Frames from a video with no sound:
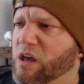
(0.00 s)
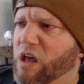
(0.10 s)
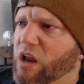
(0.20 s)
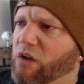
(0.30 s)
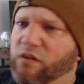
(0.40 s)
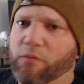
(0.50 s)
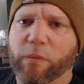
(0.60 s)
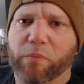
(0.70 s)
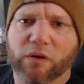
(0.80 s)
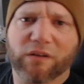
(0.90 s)
You know, some
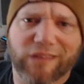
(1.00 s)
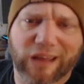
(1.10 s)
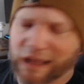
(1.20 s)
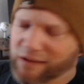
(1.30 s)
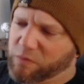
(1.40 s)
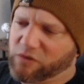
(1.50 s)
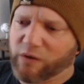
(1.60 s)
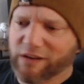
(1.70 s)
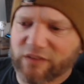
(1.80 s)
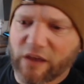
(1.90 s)
people, it's
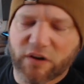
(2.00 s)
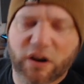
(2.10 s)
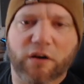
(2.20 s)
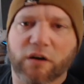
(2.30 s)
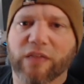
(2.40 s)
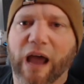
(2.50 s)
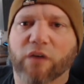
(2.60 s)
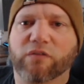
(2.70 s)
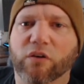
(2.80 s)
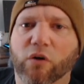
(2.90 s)
between
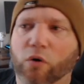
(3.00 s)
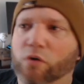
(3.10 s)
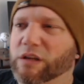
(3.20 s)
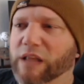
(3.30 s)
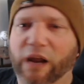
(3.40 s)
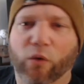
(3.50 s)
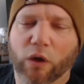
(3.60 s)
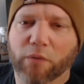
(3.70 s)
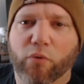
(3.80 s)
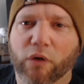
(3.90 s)
700,000 gold and like
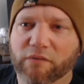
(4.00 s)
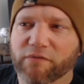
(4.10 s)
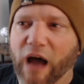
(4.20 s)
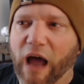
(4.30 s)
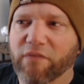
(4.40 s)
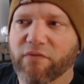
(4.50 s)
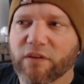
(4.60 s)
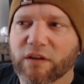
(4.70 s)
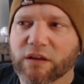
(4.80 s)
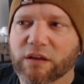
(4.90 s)
1.5
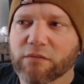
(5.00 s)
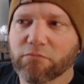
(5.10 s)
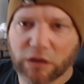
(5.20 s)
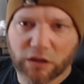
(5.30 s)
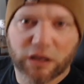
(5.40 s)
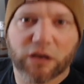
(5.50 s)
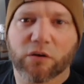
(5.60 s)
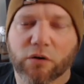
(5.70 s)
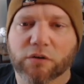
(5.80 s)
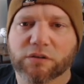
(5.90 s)
million
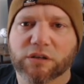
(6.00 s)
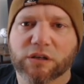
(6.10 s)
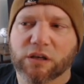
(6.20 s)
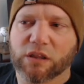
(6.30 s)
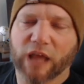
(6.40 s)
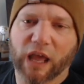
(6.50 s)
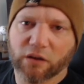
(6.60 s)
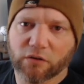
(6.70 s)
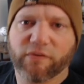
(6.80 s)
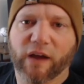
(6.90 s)
gold that
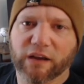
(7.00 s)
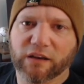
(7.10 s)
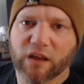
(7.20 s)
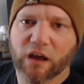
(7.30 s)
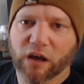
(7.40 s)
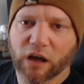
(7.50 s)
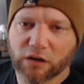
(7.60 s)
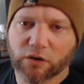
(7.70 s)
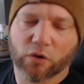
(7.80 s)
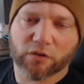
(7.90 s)
you'll find a
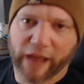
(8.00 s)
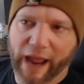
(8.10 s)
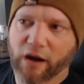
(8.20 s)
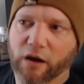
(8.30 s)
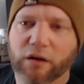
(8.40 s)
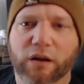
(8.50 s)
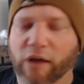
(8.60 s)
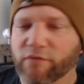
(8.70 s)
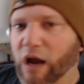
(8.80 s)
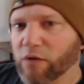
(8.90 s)
gold dagger.
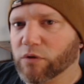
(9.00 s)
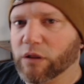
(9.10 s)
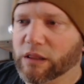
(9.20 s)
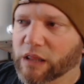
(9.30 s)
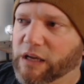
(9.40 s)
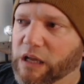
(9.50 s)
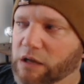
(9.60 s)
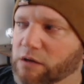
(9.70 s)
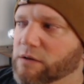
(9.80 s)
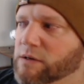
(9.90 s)
I've gotten really
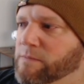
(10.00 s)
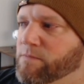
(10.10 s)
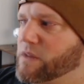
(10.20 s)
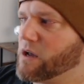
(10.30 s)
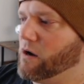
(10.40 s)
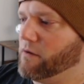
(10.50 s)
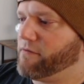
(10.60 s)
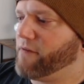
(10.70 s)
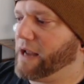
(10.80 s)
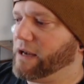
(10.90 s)
lucky of
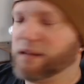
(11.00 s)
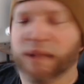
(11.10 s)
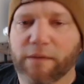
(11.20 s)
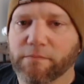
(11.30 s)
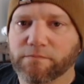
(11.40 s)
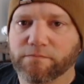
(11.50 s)
finding them.